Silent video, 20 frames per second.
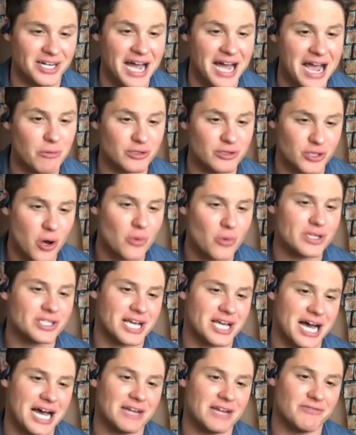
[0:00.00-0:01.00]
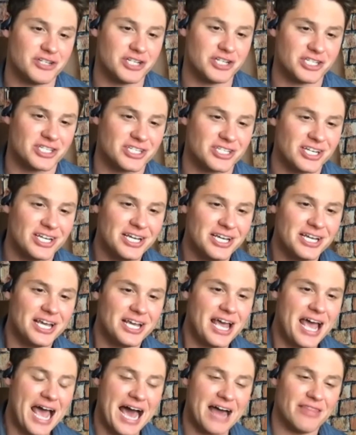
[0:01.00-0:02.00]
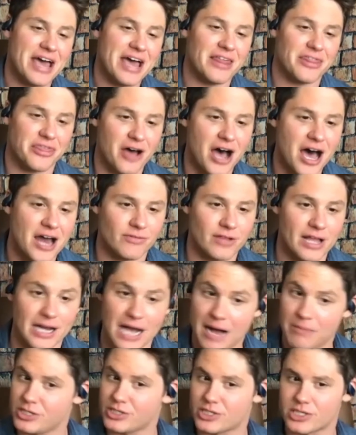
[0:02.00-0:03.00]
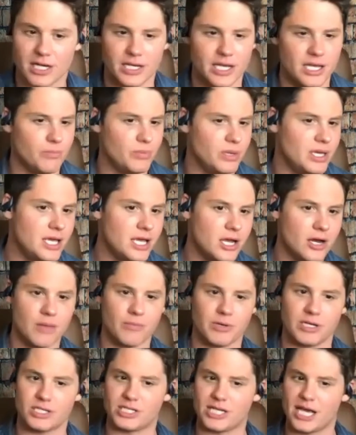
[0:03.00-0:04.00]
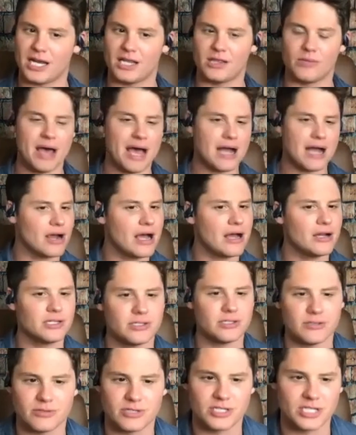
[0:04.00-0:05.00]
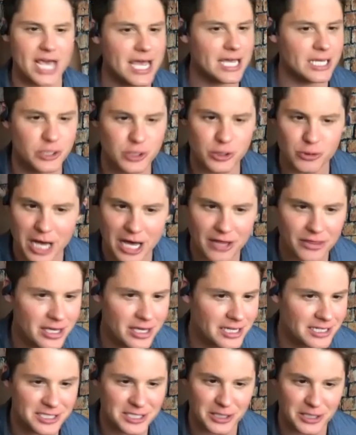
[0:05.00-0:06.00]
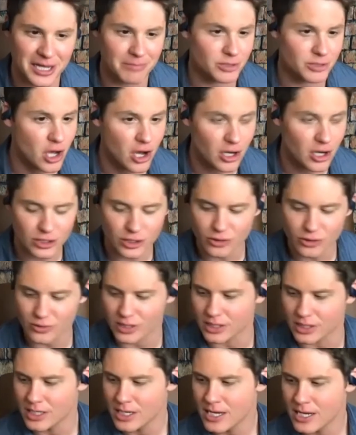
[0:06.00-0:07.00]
I was always kind of just had that thought of like, I'm just lucky to be here. I'm going to stand in the background and say and do nothing until I'm talked to. And